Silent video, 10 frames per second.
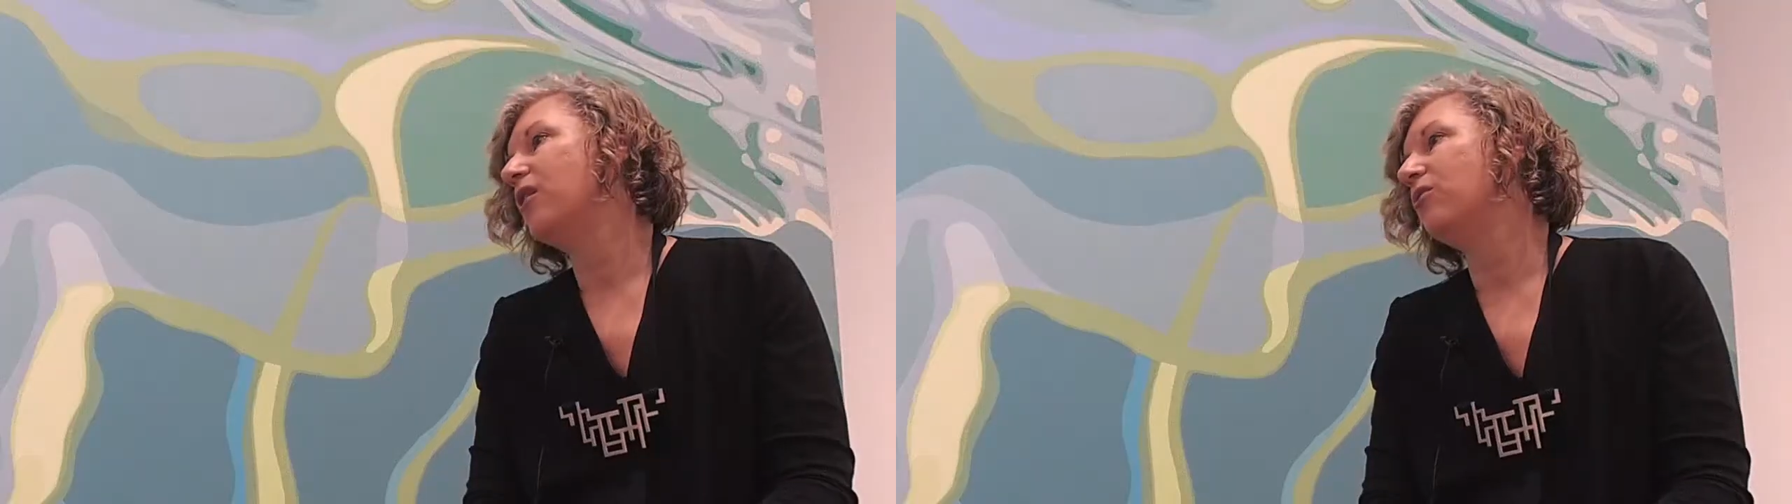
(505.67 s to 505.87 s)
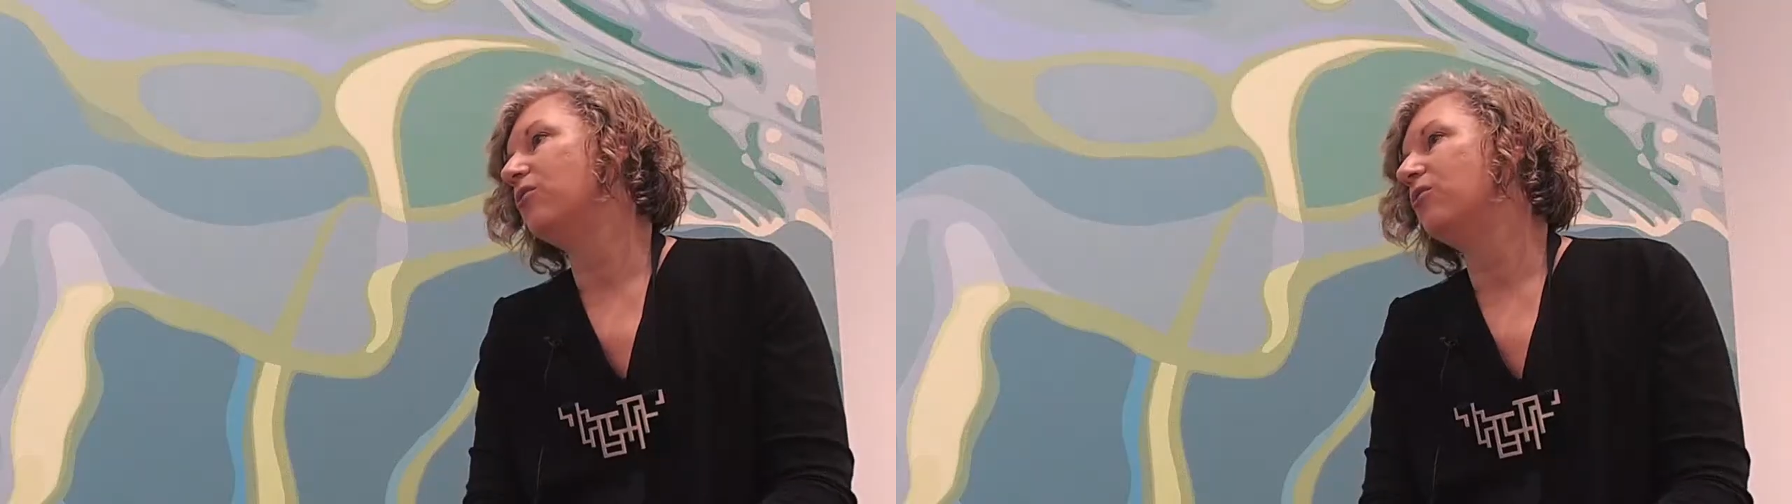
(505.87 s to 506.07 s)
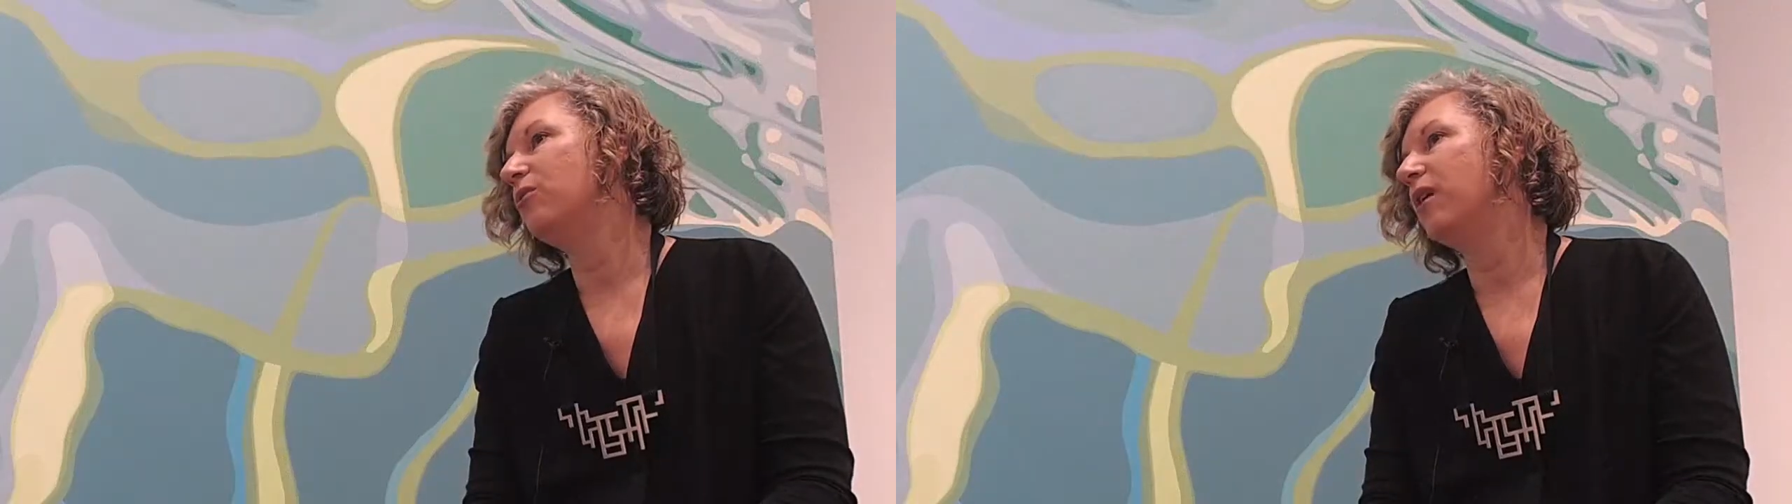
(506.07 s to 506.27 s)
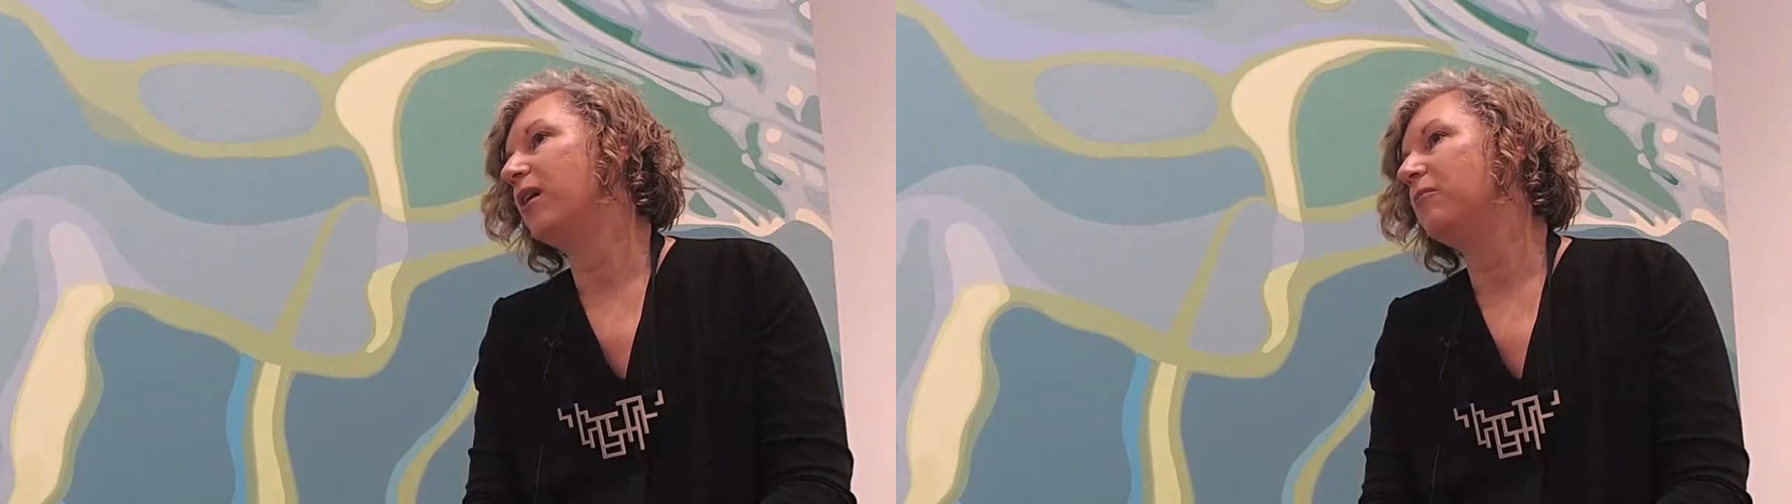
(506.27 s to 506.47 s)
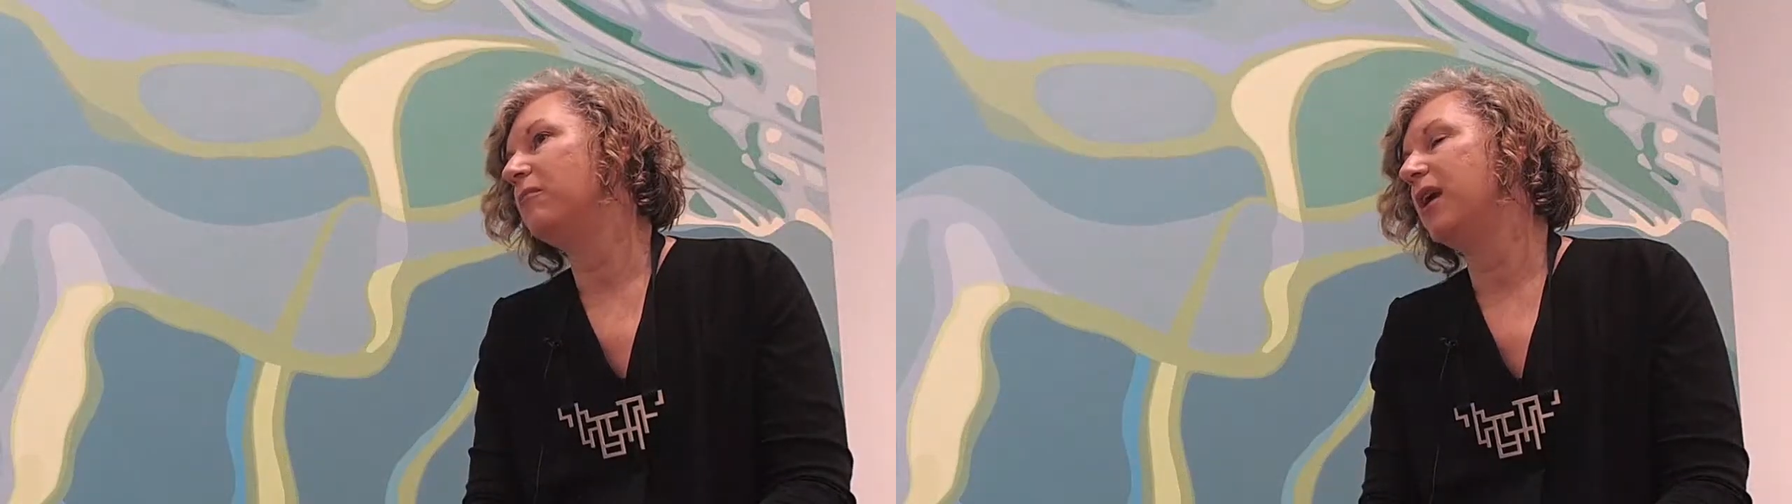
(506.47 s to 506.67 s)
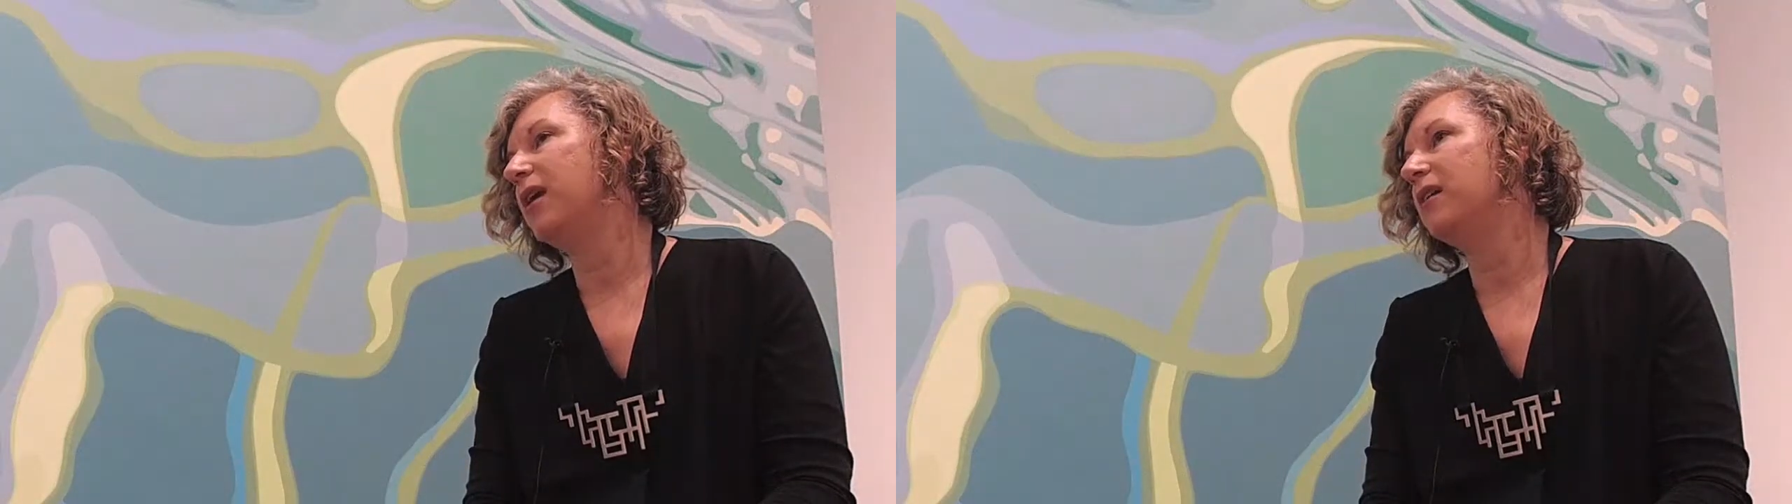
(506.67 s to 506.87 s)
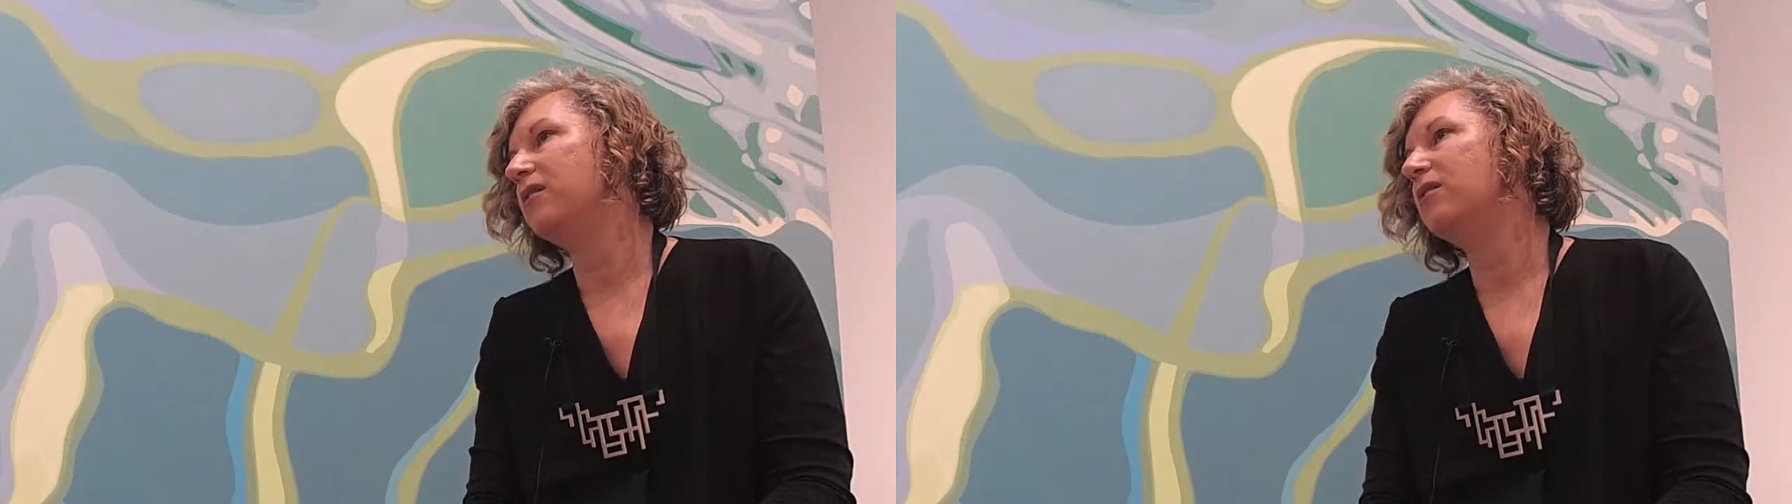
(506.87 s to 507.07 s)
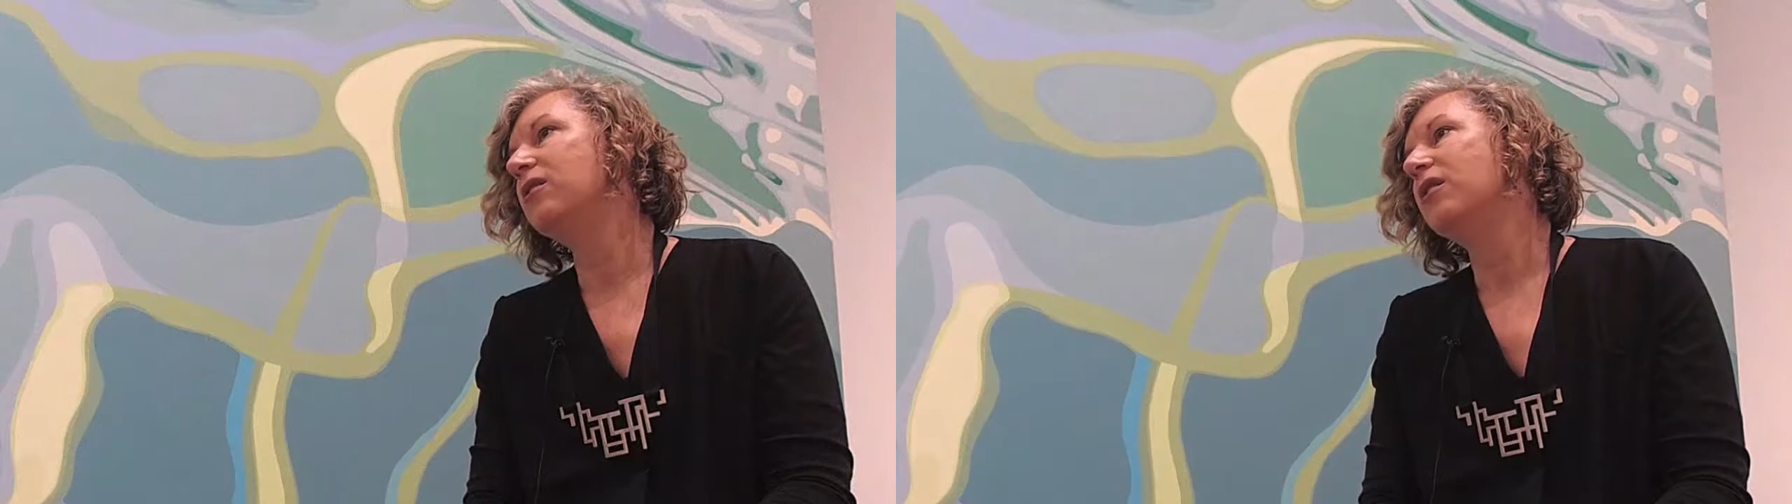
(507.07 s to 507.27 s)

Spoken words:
whose